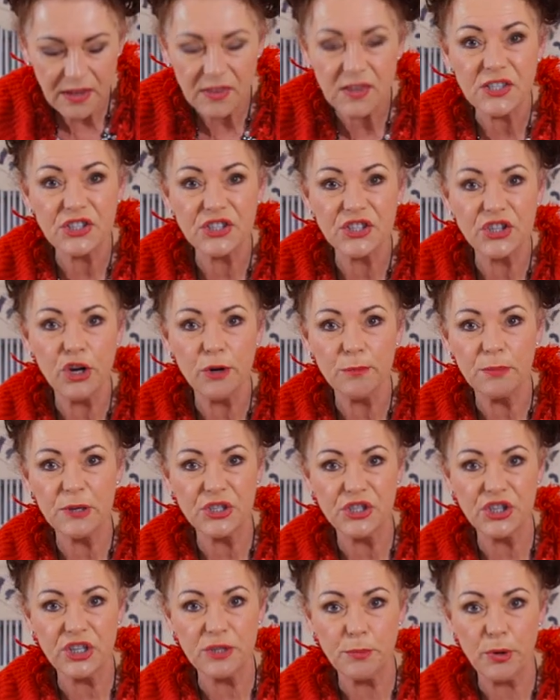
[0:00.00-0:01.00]
that's surplus,
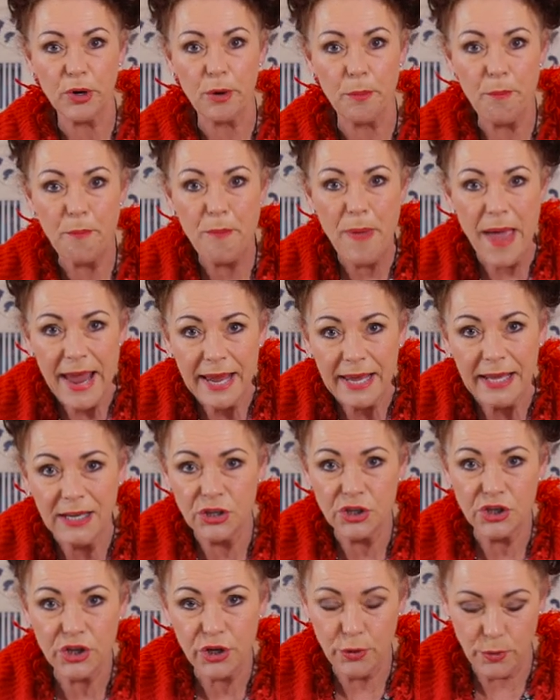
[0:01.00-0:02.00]
just put it back
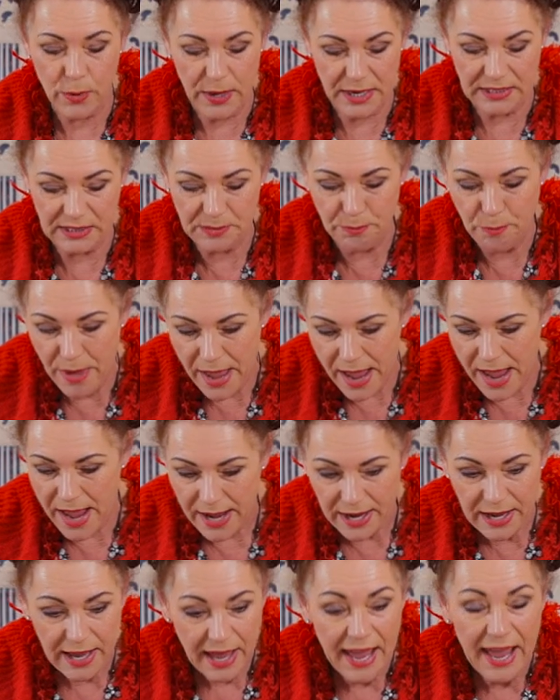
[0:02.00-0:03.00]
into its
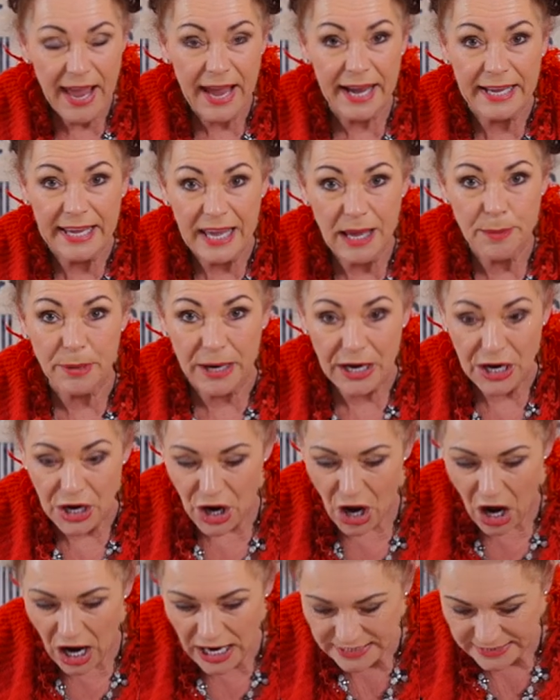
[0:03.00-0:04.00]
bag and keep it
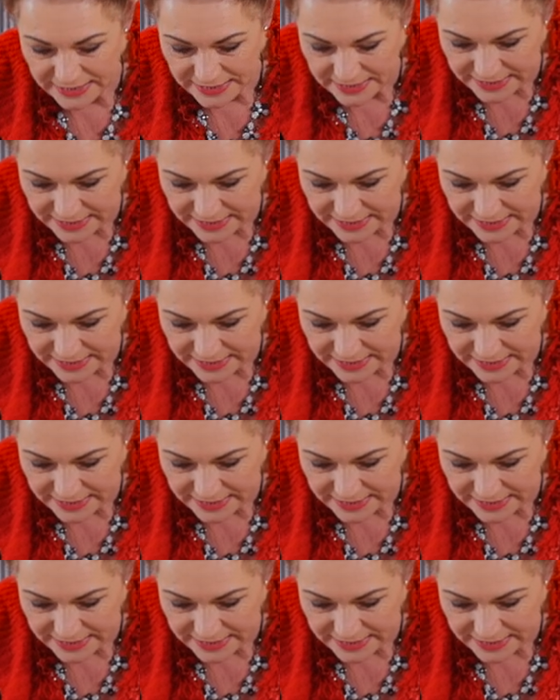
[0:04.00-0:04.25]
nice and